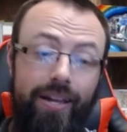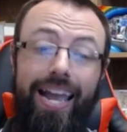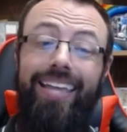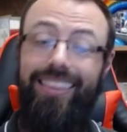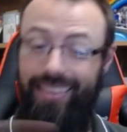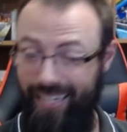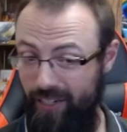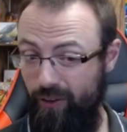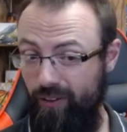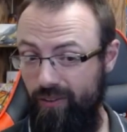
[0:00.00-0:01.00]
And
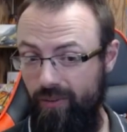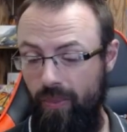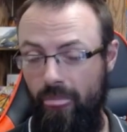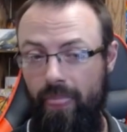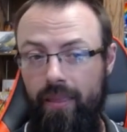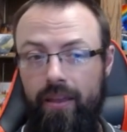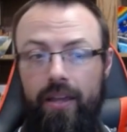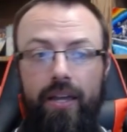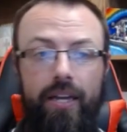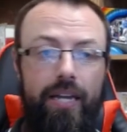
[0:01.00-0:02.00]
later,
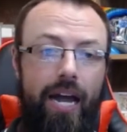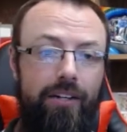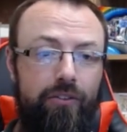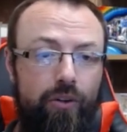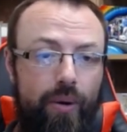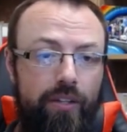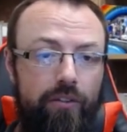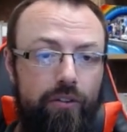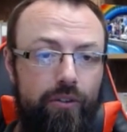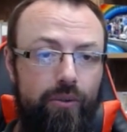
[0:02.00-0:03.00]
God is going
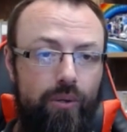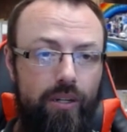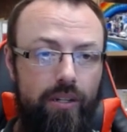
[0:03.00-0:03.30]
to